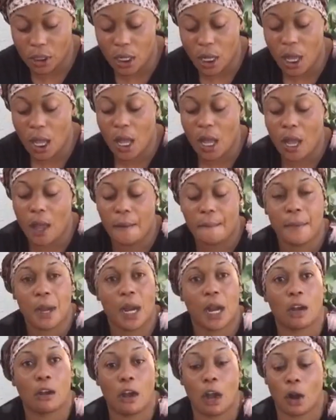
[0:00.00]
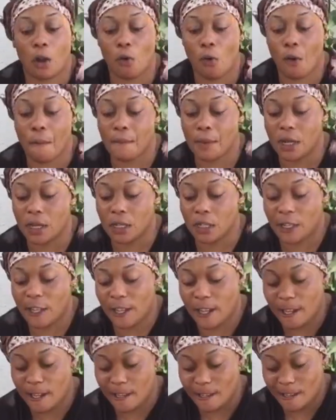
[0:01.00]
Mm-hmm. me a crack open it
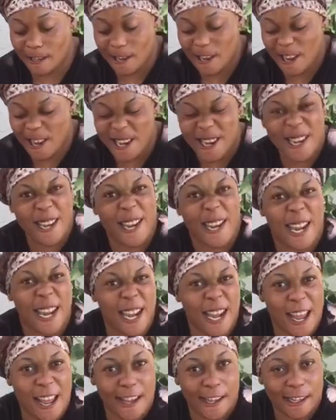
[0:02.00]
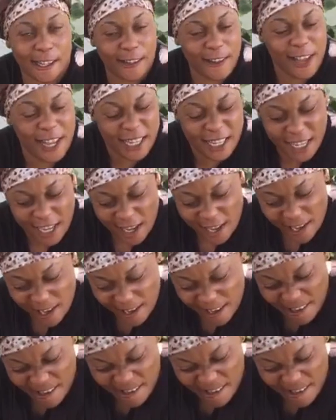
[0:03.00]
mm. and dig in it. I eh, say.